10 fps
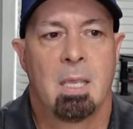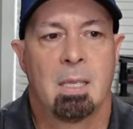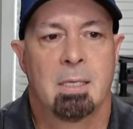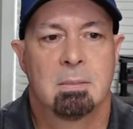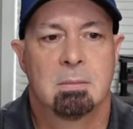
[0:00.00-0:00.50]

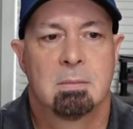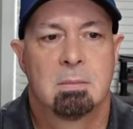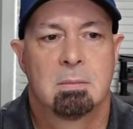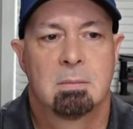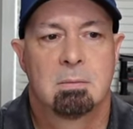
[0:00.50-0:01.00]
and
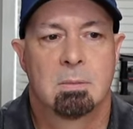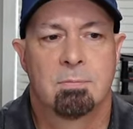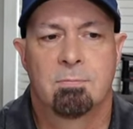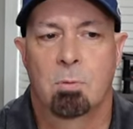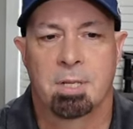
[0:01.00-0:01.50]

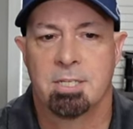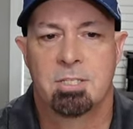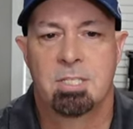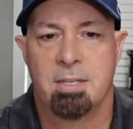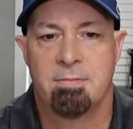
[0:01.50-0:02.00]
or
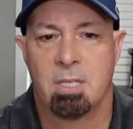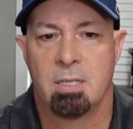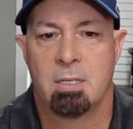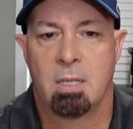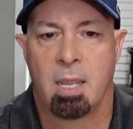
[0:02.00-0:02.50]
40-inch
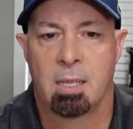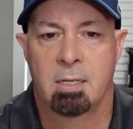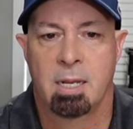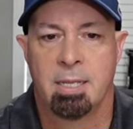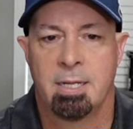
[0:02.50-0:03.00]
TV,
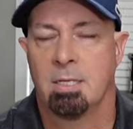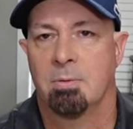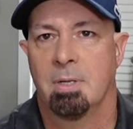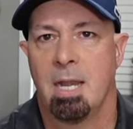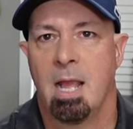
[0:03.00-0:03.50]
and I hit
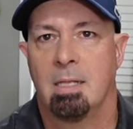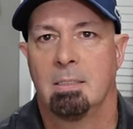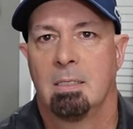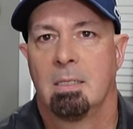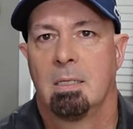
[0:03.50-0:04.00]
into a
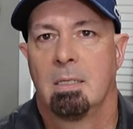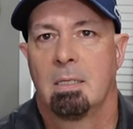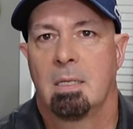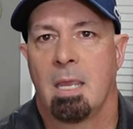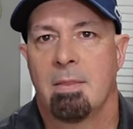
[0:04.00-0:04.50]
net.
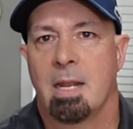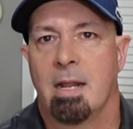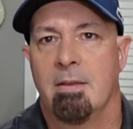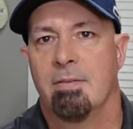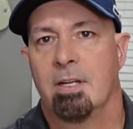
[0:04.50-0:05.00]
And then
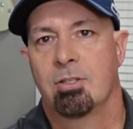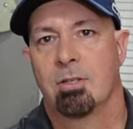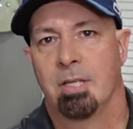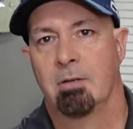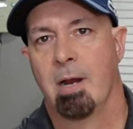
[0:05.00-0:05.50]
I
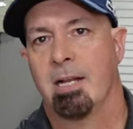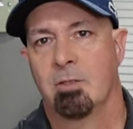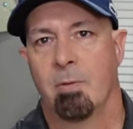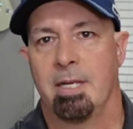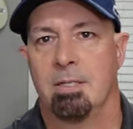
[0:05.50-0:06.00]
eventually
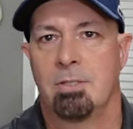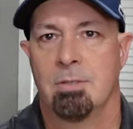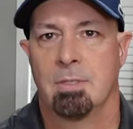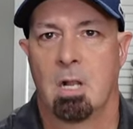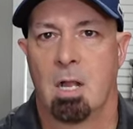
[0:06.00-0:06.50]
graduated
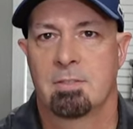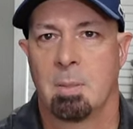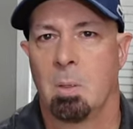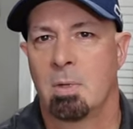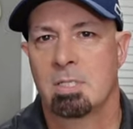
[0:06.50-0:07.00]
to the golf
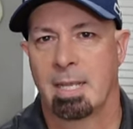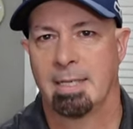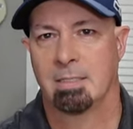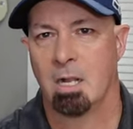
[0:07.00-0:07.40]
sim. And once I got